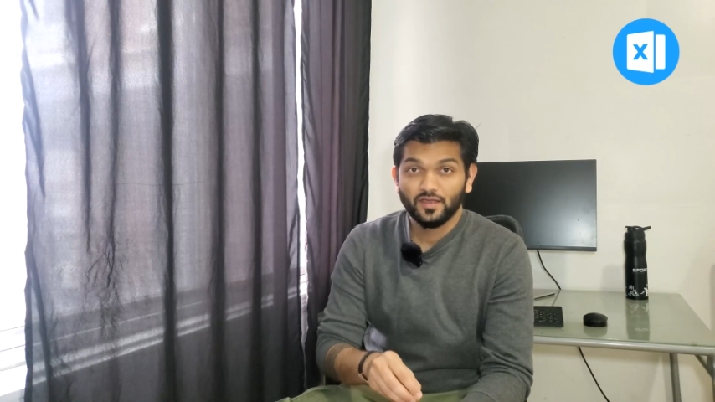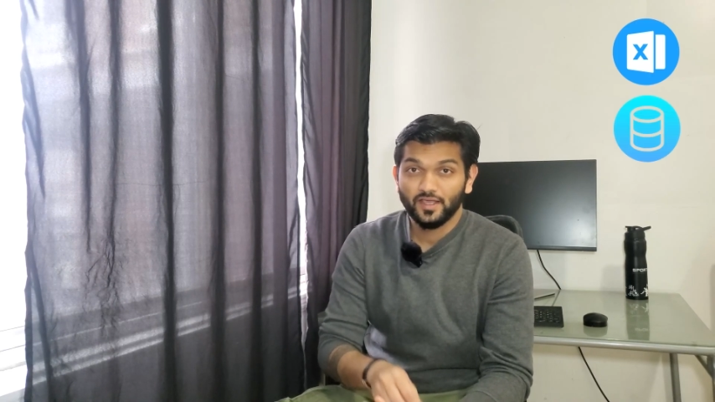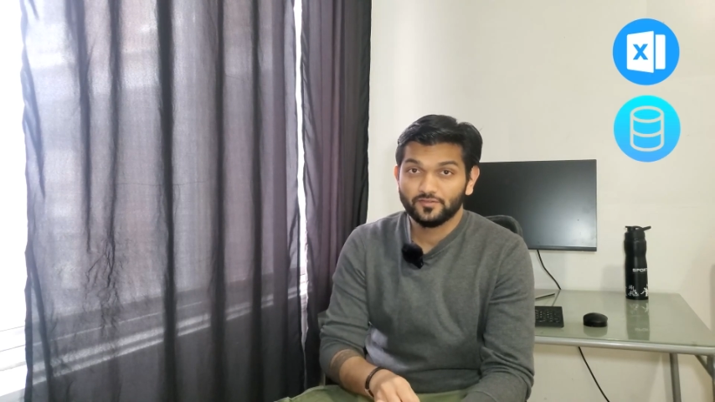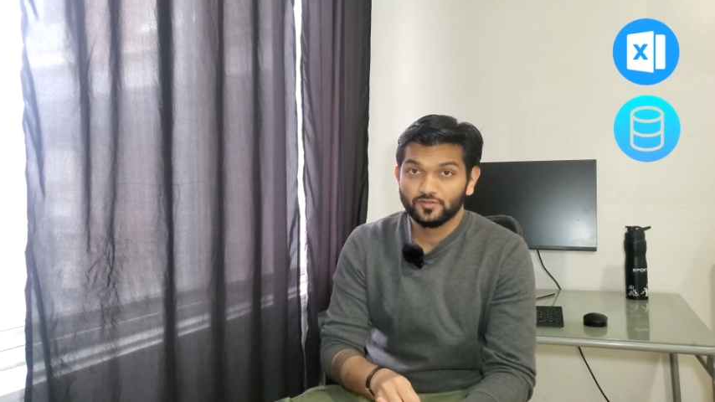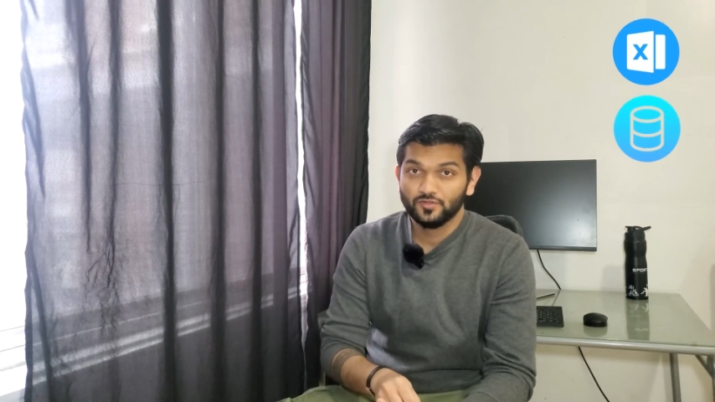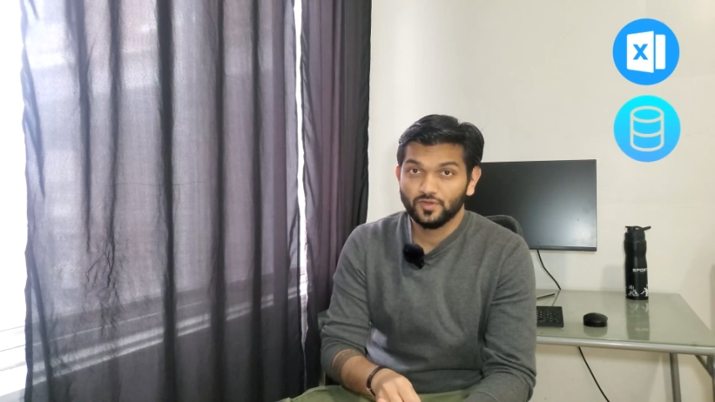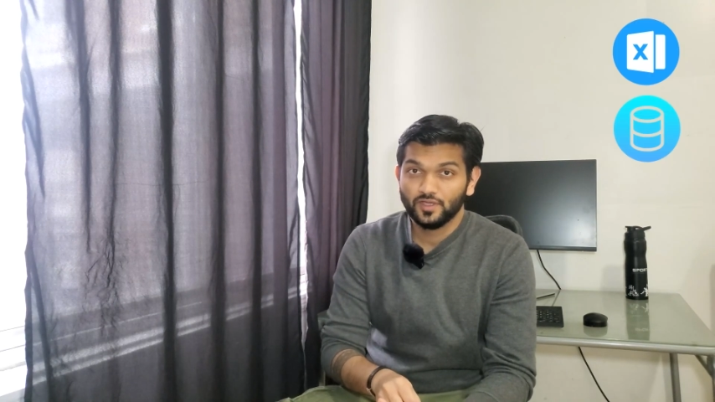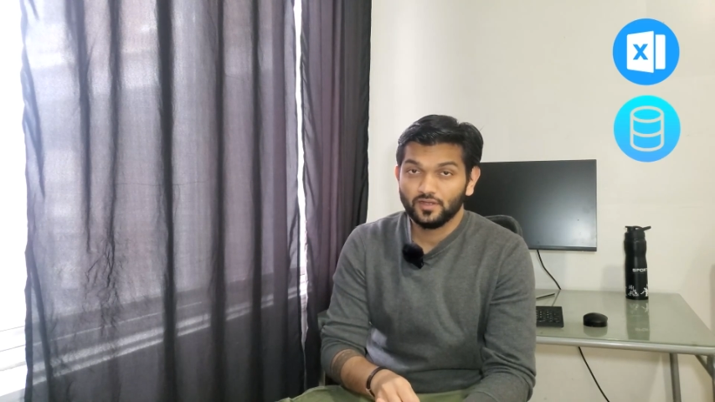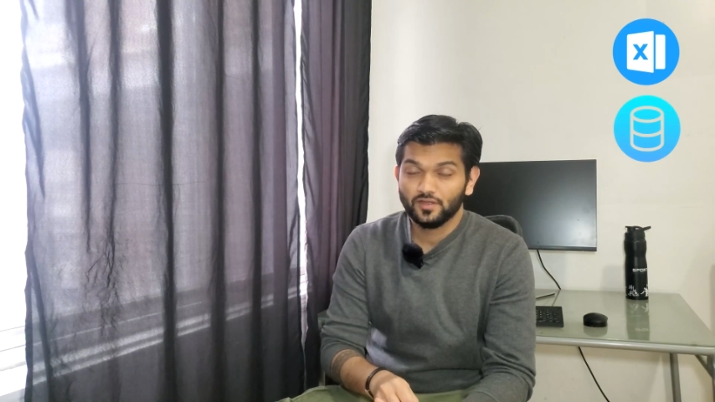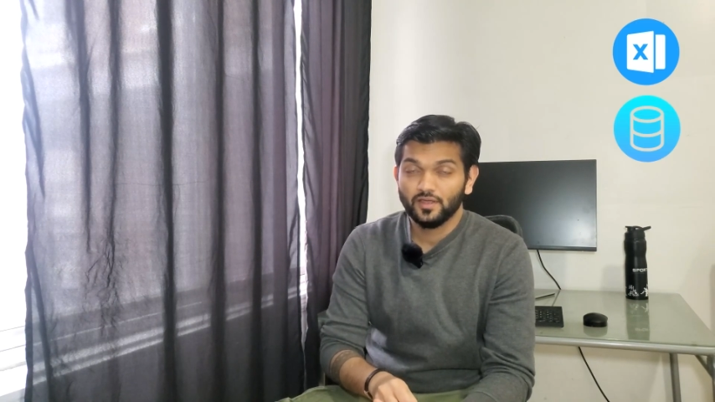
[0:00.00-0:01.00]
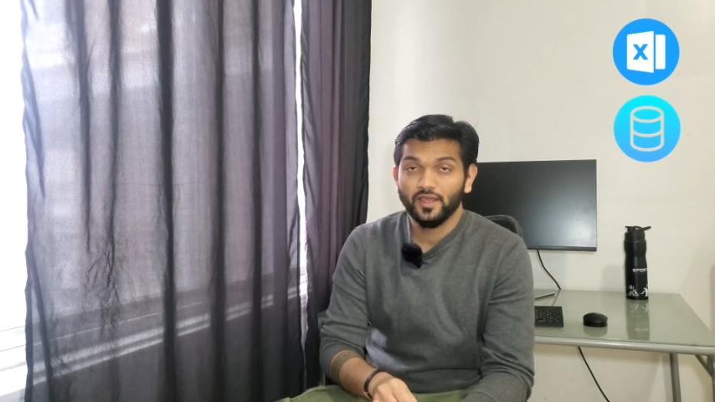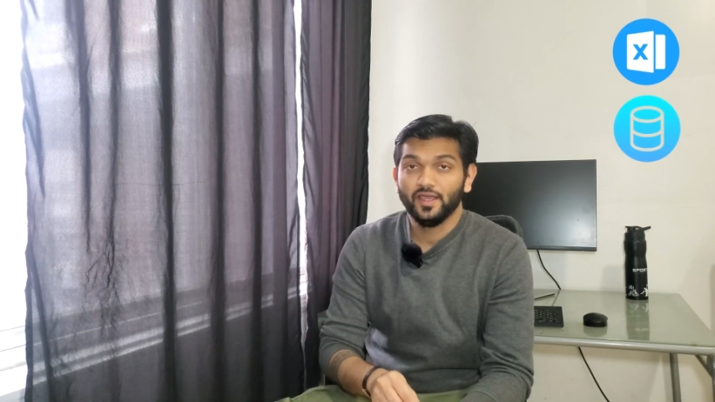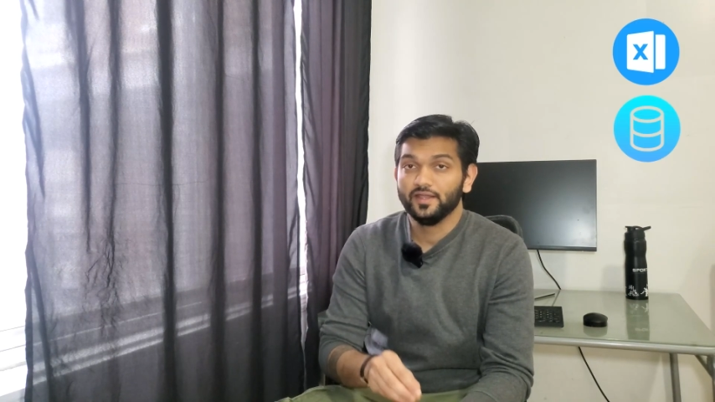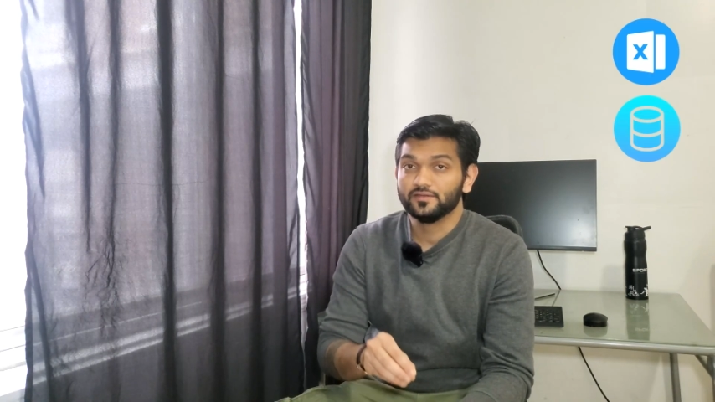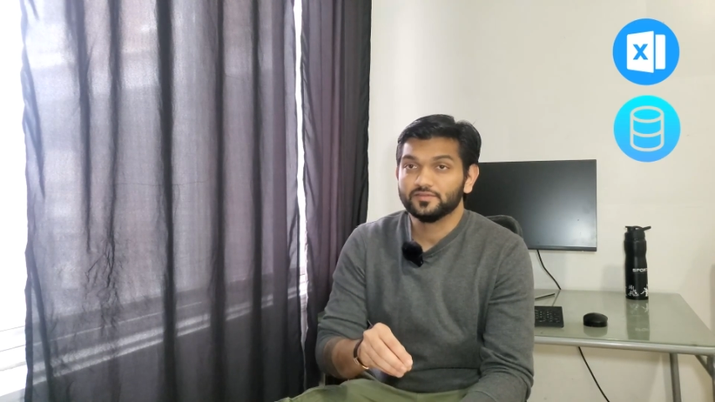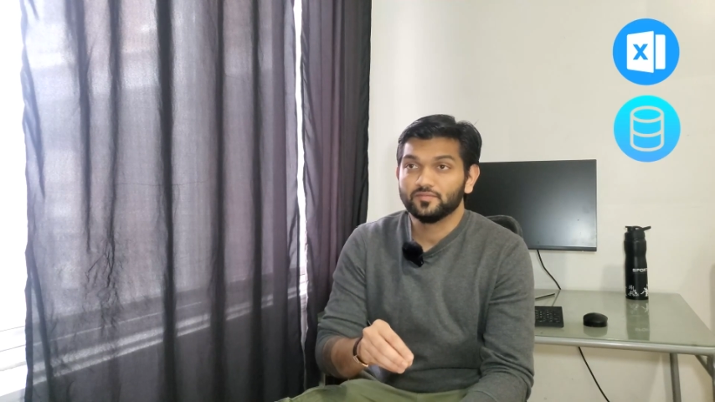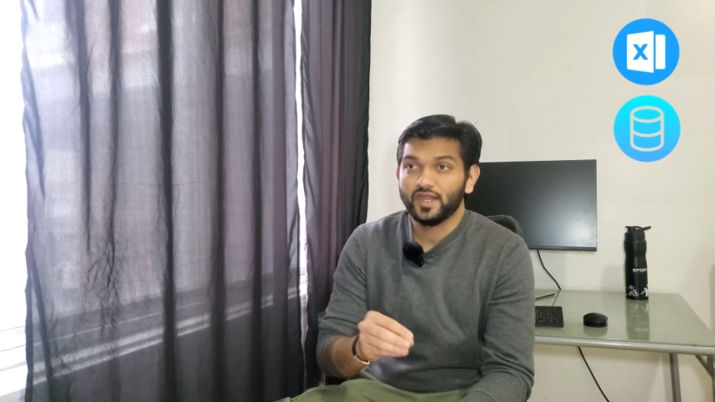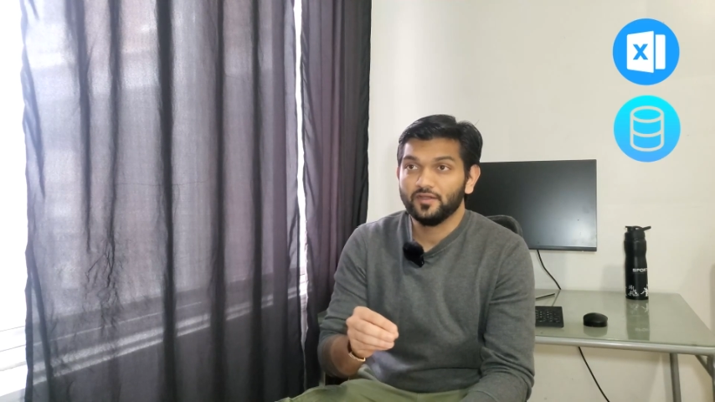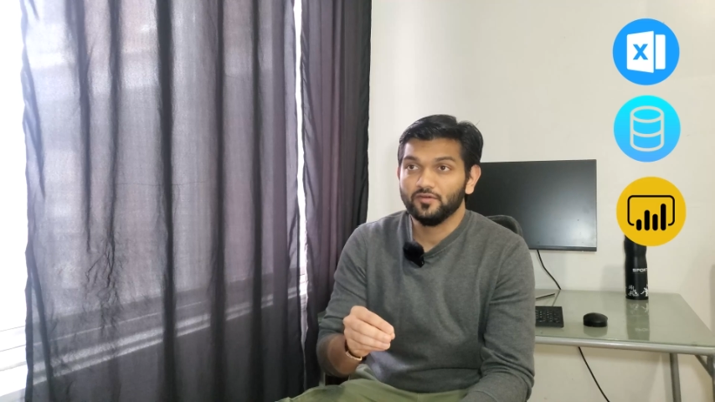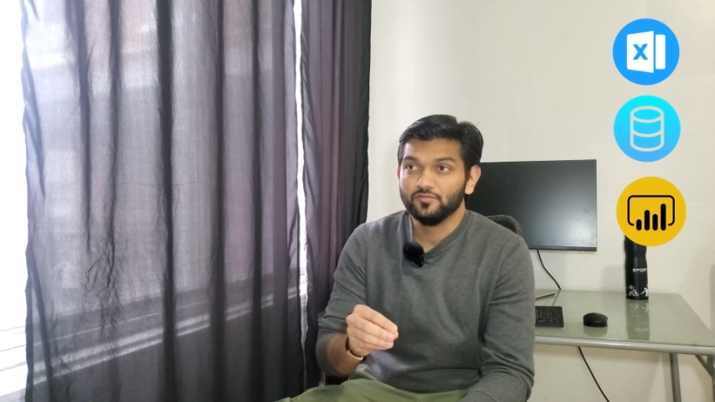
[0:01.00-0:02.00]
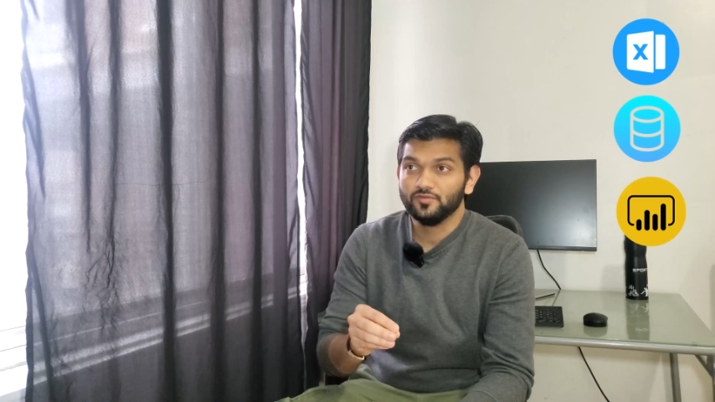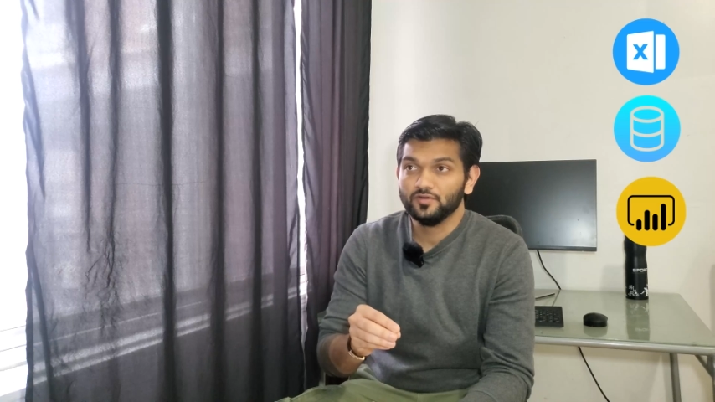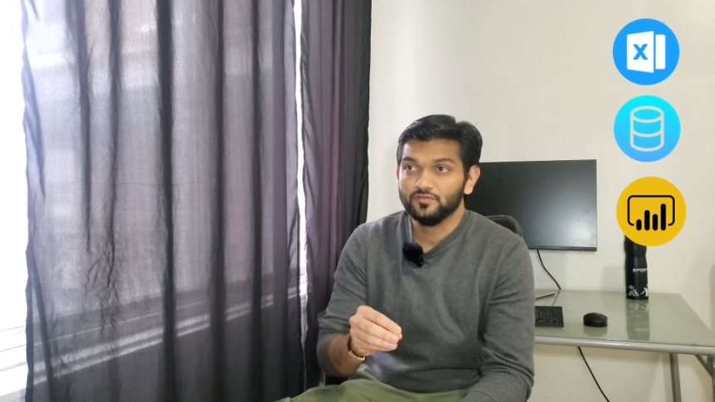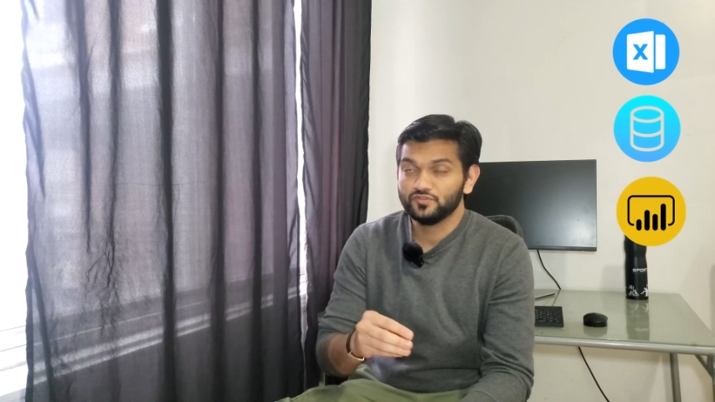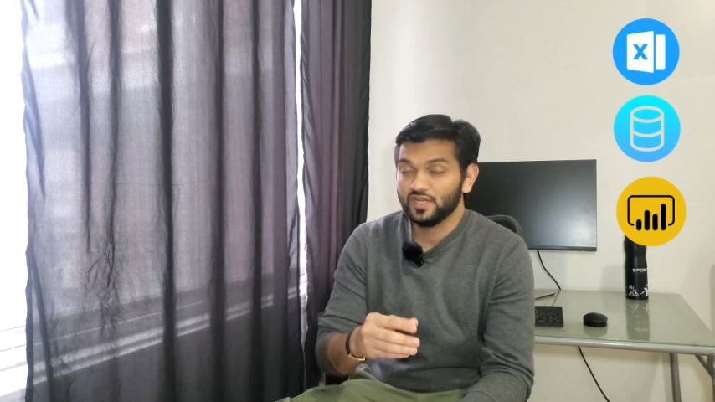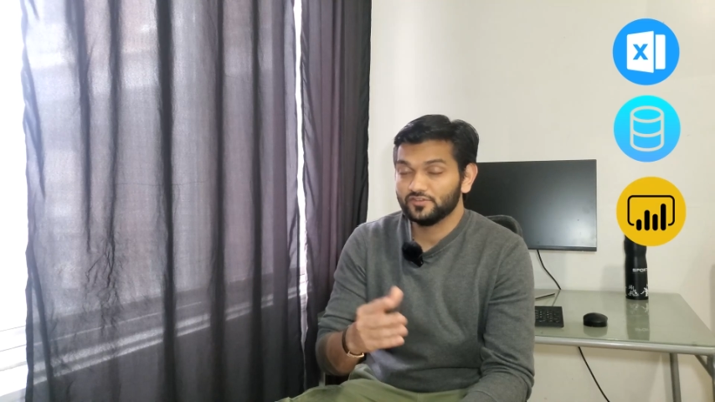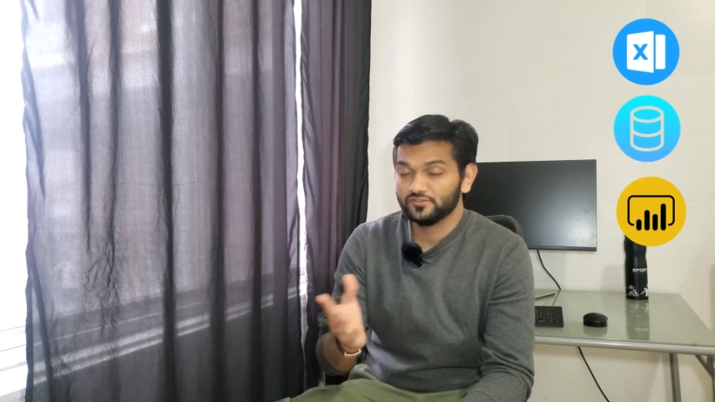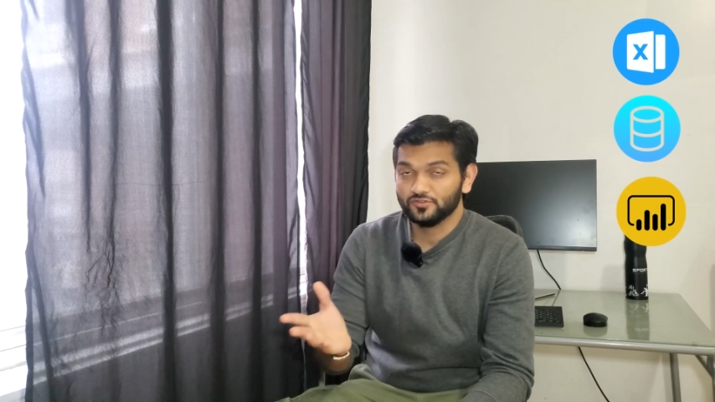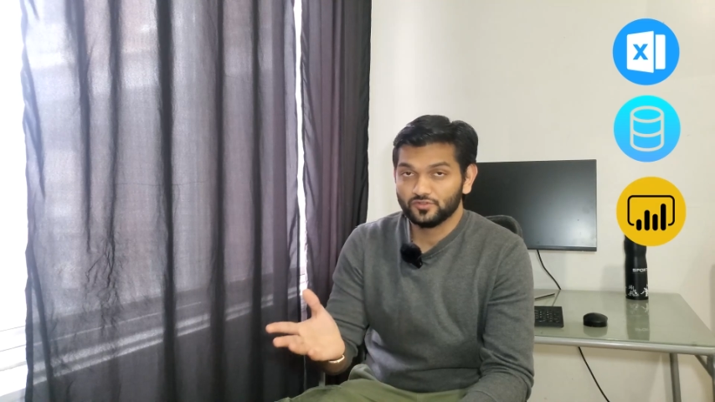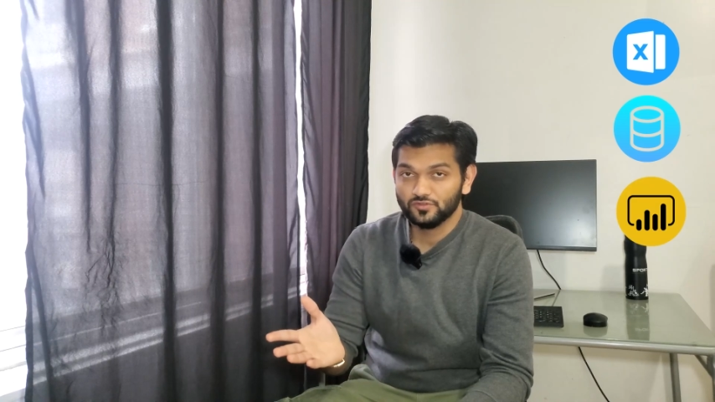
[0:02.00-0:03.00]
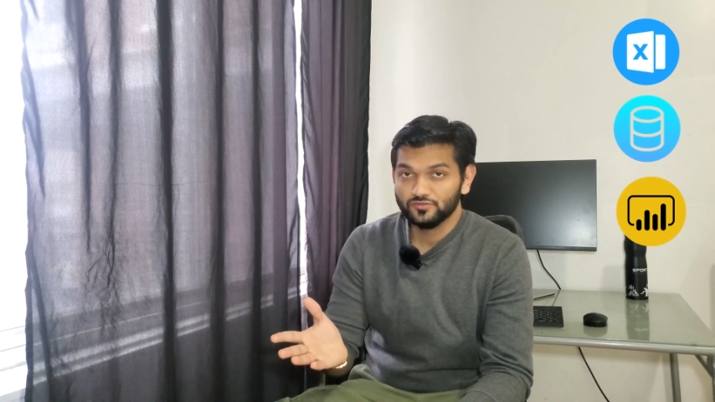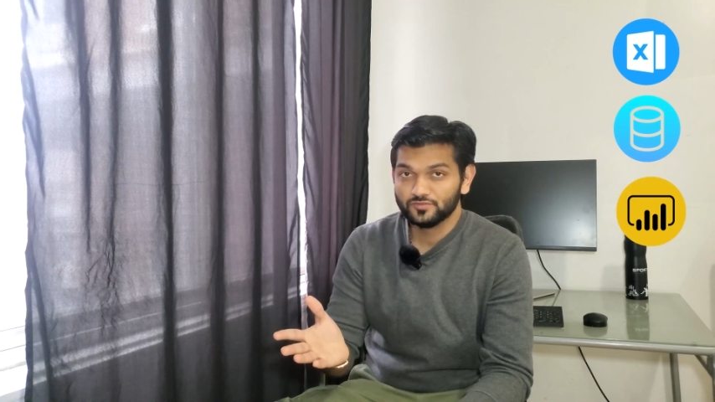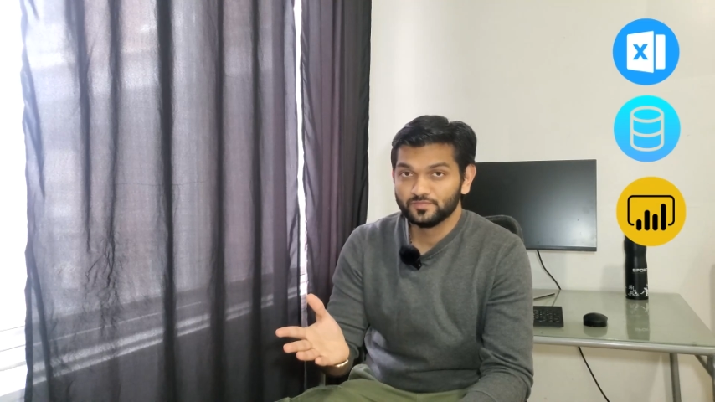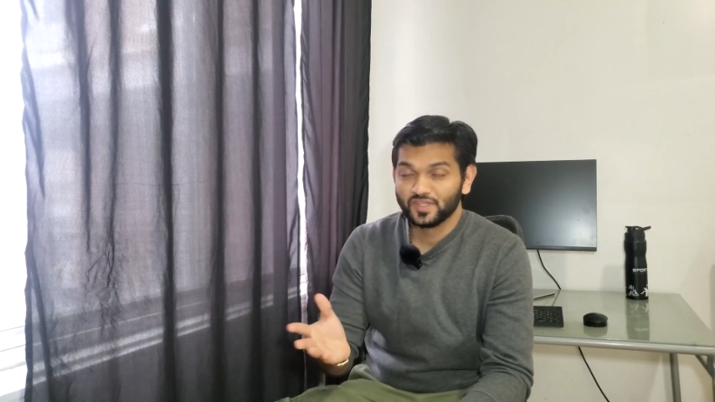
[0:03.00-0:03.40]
SQL, and some kind of visualization tools.